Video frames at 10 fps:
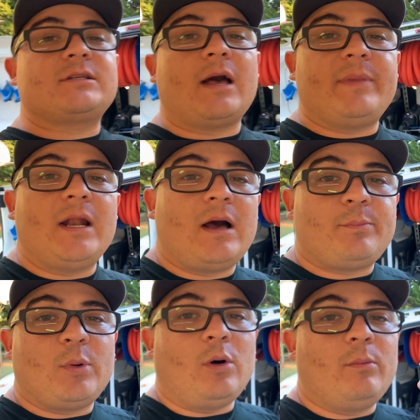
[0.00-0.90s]
coming
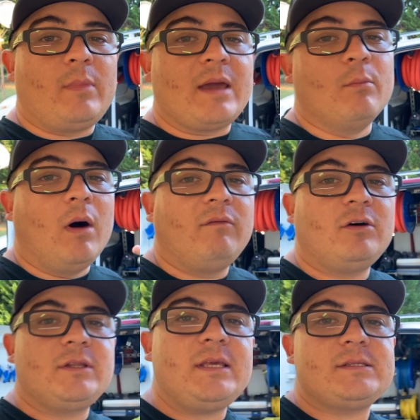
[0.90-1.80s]
up on my
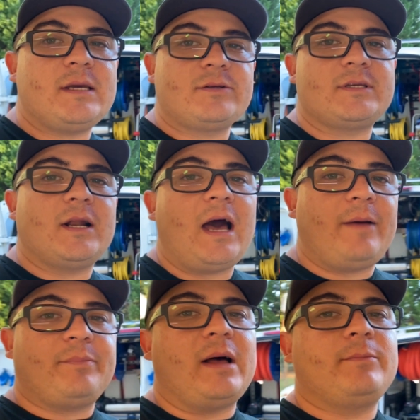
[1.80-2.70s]
mobile detail
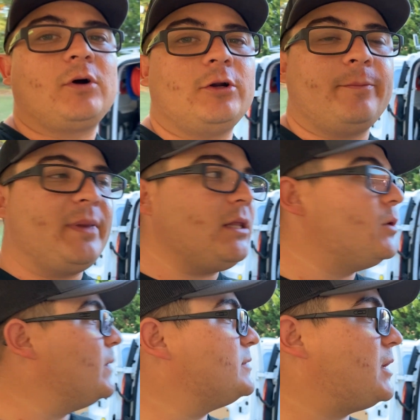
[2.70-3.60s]
setup. I'm gonna be
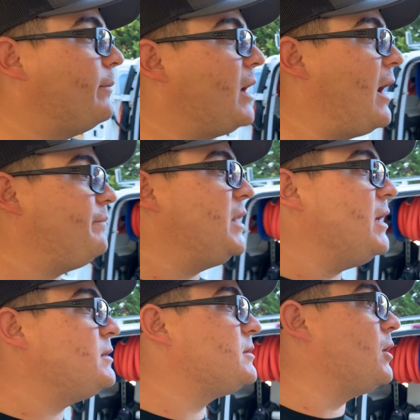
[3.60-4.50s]
doing some
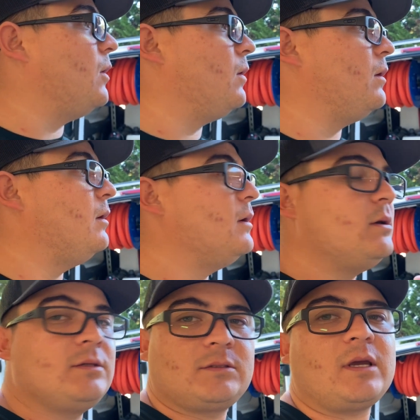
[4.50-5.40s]
updates, so
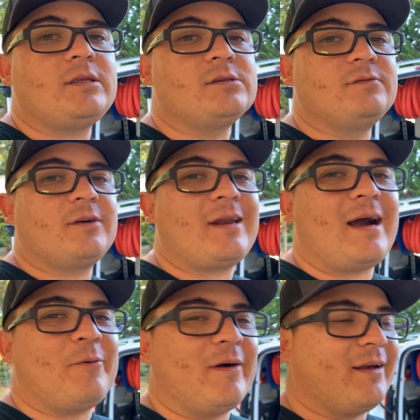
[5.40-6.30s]
stay tuned for
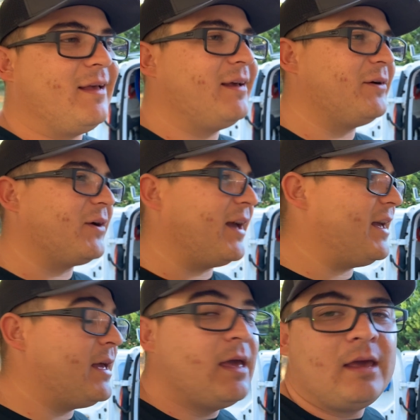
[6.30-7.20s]
that one,
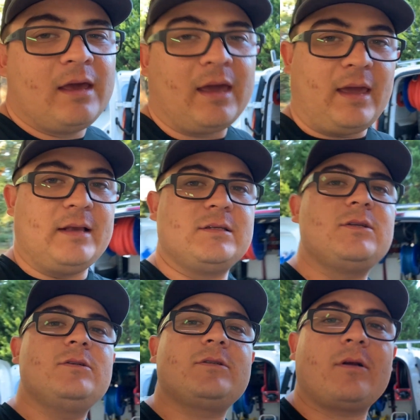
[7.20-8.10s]
okay? And
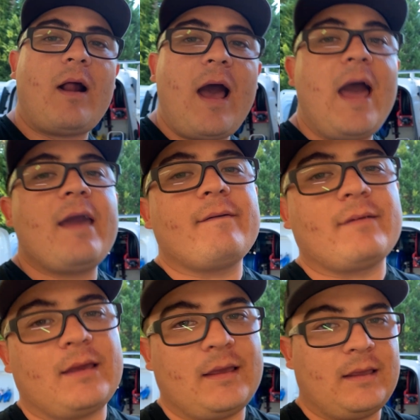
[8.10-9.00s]
subscribe,
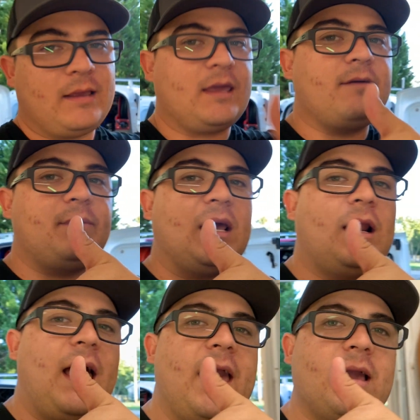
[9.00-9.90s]
give me a
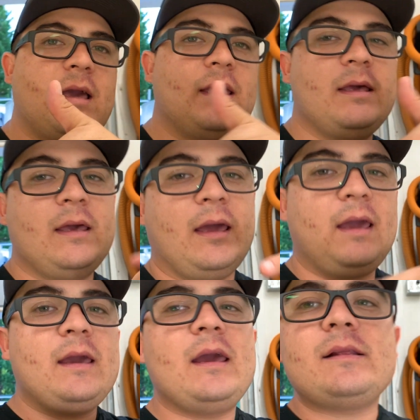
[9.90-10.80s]
like,
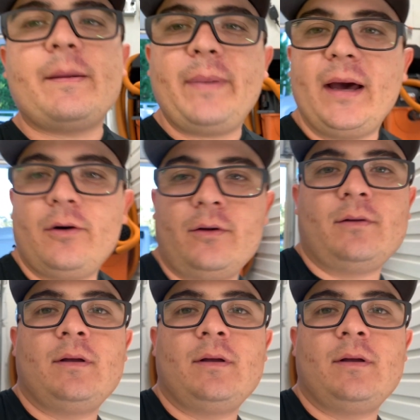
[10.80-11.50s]
and hit the bell.